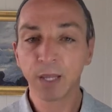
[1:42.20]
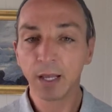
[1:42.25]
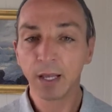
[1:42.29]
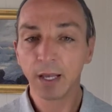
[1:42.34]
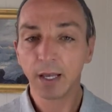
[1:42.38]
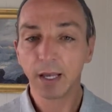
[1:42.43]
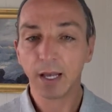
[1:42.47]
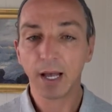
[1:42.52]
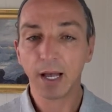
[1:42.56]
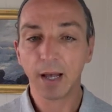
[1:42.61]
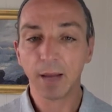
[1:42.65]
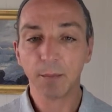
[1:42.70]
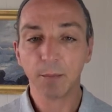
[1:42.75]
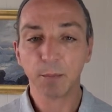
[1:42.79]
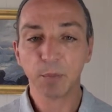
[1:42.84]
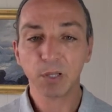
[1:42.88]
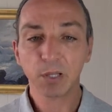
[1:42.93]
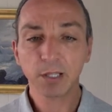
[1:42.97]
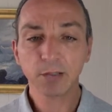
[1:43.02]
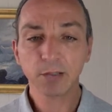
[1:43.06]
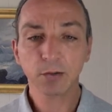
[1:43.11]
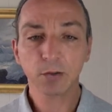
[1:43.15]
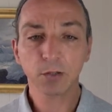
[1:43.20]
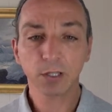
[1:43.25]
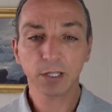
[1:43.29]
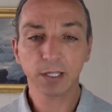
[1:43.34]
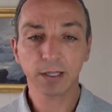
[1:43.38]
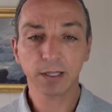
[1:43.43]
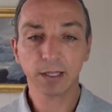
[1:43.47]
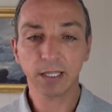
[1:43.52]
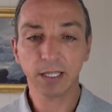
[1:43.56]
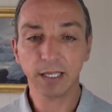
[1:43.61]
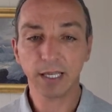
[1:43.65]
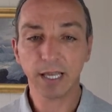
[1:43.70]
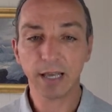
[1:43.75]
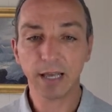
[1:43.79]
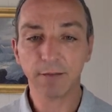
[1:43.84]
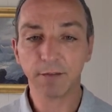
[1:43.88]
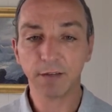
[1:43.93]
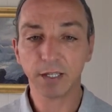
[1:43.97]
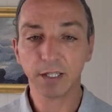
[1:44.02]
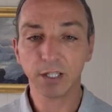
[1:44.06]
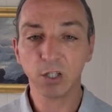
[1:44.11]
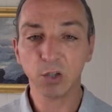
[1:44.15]
But let's look at the
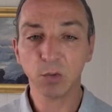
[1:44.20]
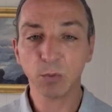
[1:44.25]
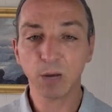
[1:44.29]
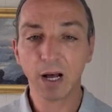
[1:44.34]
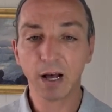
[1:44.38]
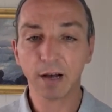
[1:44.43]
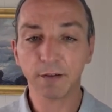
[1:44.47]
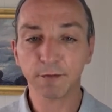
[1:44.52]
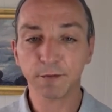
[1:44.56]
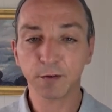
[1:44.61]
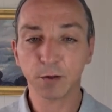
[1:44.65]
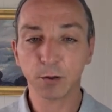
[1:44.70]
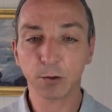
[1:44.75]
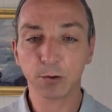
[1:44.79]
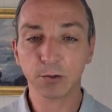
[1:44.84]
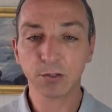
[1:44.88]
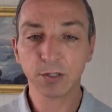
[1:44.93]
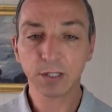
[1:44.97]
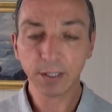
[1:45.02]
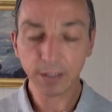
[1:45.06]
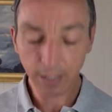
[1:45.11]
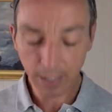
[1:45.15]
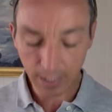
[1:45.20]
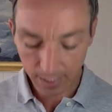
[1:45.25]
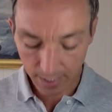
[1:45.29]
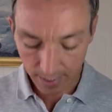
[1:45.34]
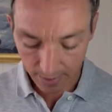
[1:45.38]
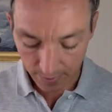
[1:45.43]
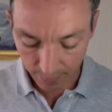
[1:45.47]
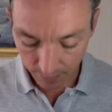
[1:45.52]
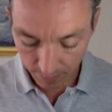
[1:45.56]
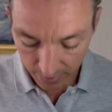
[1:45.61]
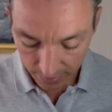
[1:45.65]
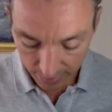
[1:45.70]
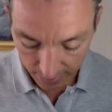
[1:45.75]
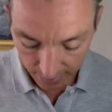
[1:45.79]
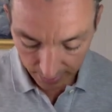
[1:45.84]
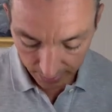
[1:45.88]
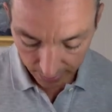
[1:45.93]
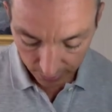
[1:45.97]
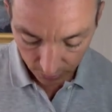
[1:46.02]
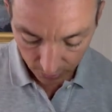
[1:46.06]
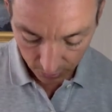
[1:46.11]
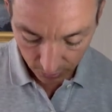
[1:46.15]
FAQ bot first
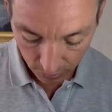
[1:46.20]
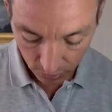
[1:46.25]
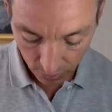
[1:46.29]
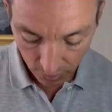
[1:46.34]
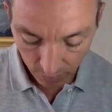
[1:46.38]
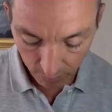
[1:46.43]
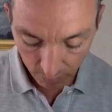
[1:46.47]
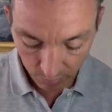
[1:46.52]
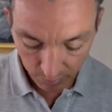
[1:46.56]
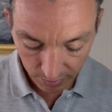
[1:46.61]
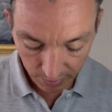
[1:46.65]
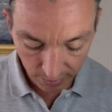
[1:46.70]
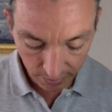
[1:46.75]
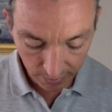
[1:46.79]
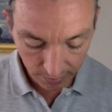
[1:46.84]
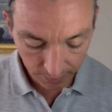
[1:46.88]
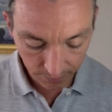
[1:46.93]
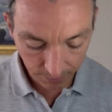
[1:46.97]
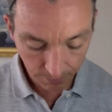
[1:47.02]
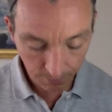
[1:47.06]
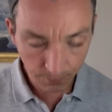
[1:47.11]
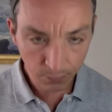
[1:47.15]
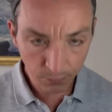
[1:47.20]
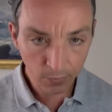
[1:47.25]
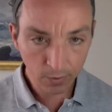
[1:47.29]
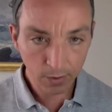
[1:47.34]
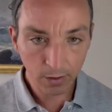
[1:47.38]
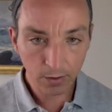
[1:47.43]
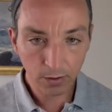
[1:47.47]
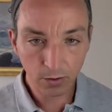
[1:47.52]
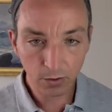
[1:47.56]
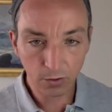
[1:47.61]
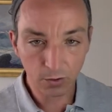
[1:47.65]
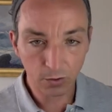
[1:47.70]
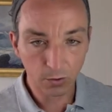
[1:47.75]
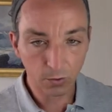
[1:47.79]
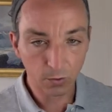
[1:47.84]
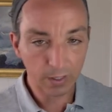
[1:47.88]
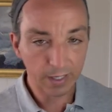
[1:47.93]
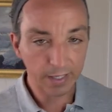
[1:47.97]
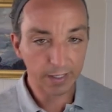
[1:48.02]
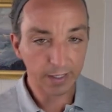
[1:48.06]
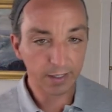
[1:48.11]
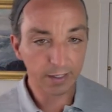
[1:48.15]
and just jump in to
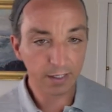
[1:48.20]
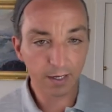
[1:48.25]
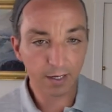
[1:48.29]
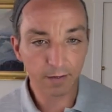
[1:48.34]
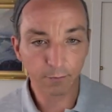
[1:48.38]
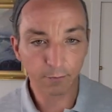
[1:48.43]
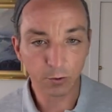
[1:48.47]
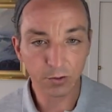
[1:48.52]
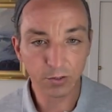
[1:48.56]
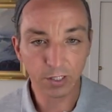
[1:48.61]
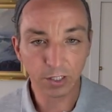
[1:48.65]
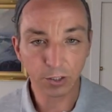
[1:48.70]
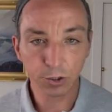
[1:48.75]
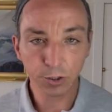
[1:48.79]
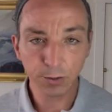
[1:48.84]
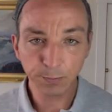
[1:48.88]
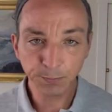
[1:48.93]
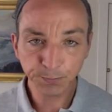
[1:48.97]
a conversation.